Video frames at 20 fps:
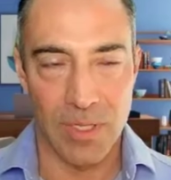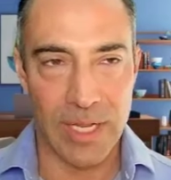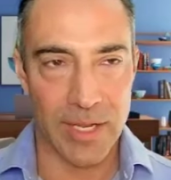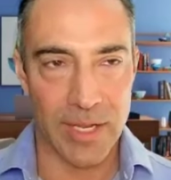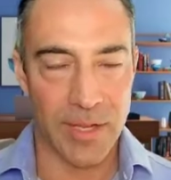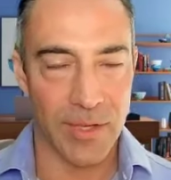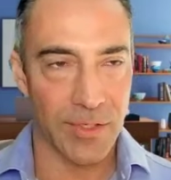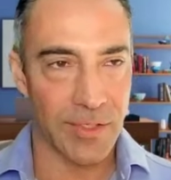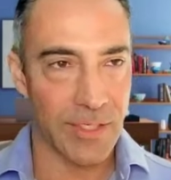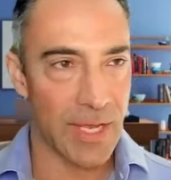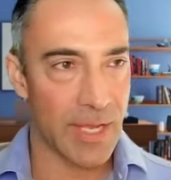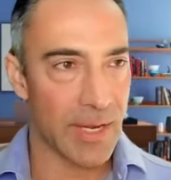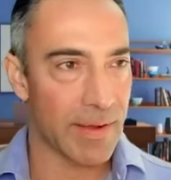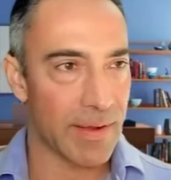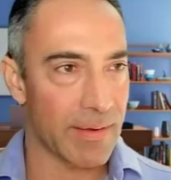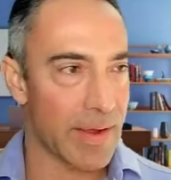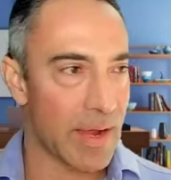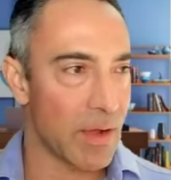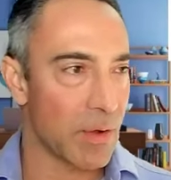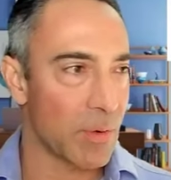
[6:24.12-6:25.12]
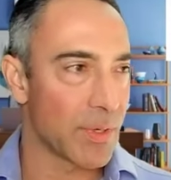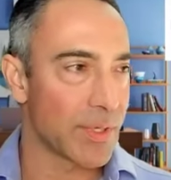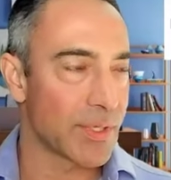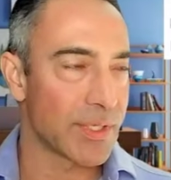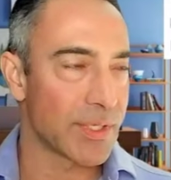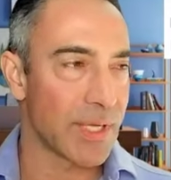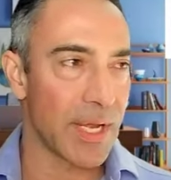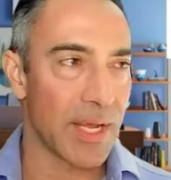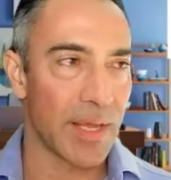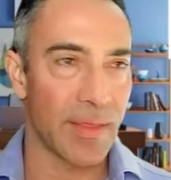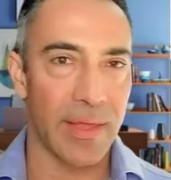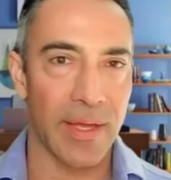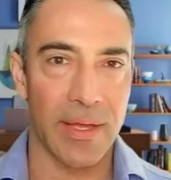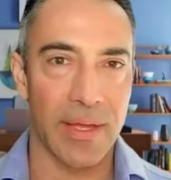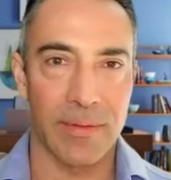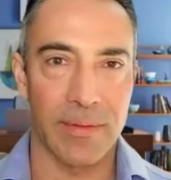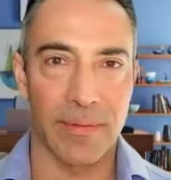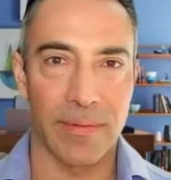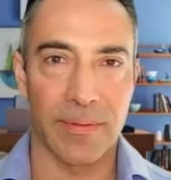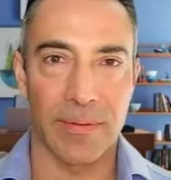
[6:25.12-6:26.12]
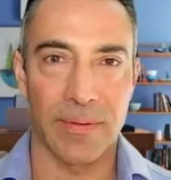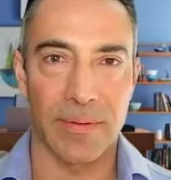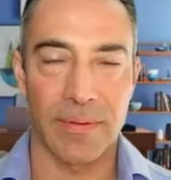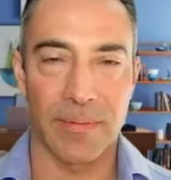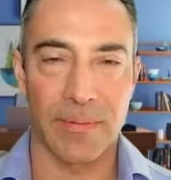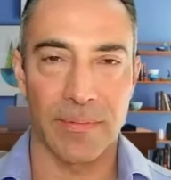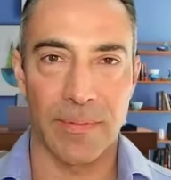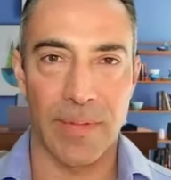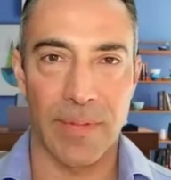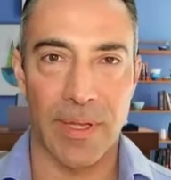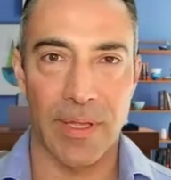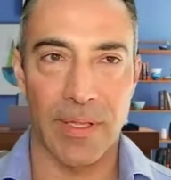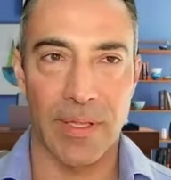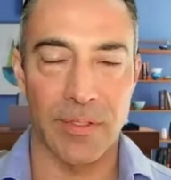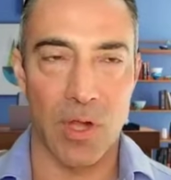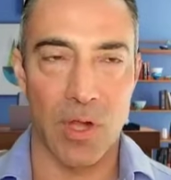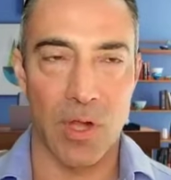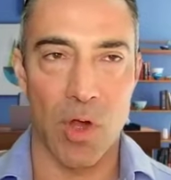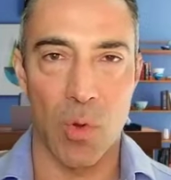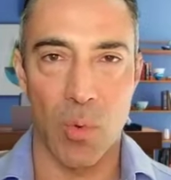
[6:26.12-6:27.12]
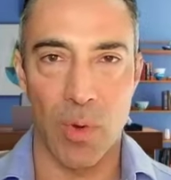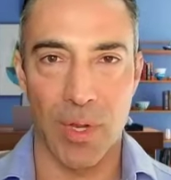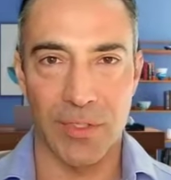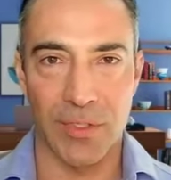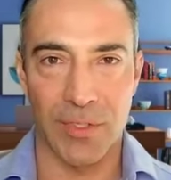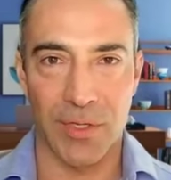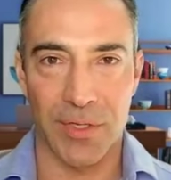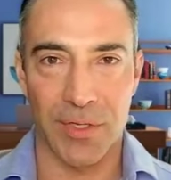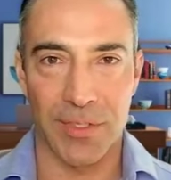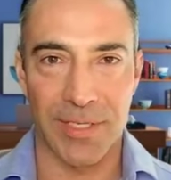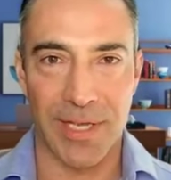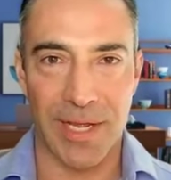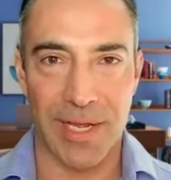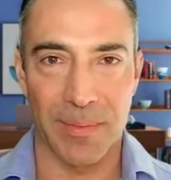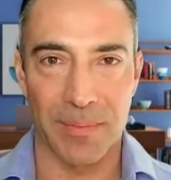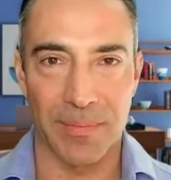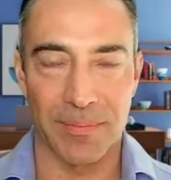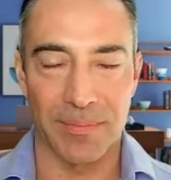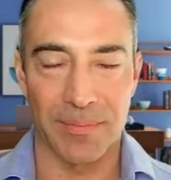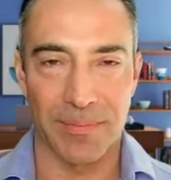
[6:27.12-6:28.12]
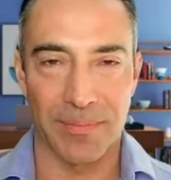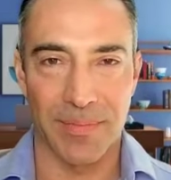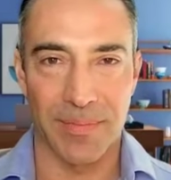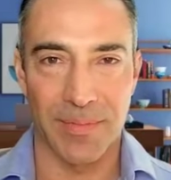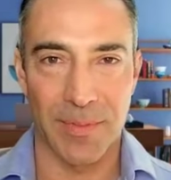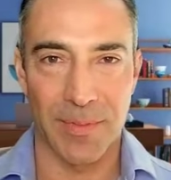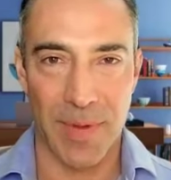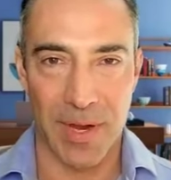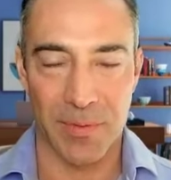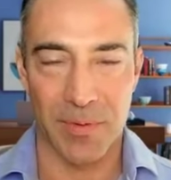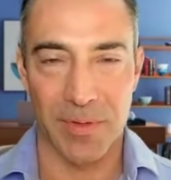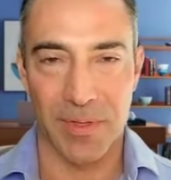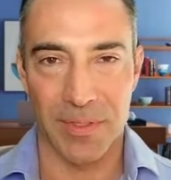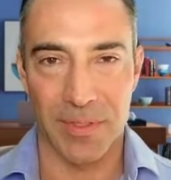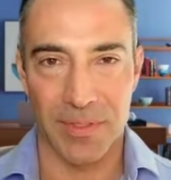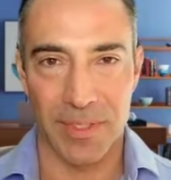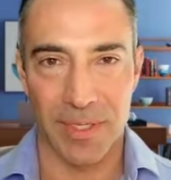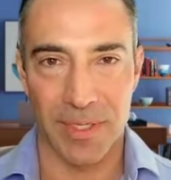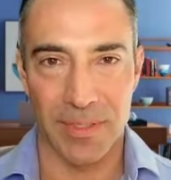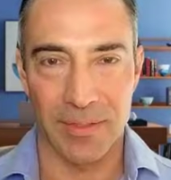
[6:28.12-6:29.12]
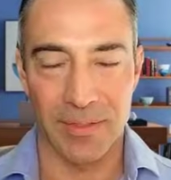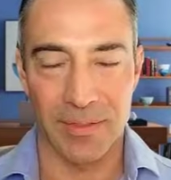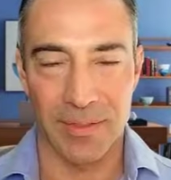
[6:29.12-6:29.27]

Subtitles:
like you said, I always say that it's always a good time to buy real estate.